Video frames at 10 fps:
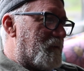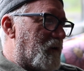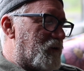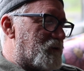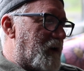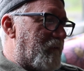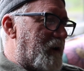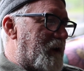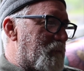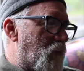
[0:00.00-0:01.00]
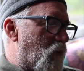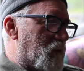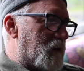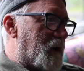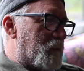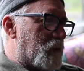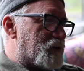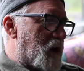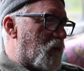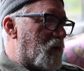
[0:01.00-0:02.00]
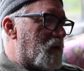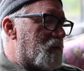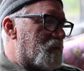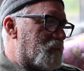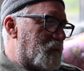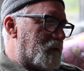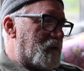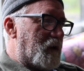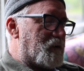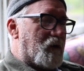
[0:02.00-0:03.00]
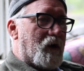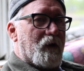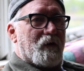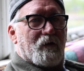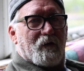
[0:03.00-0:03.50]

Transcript: Not used to having to heat my water and take my shower. That's all right.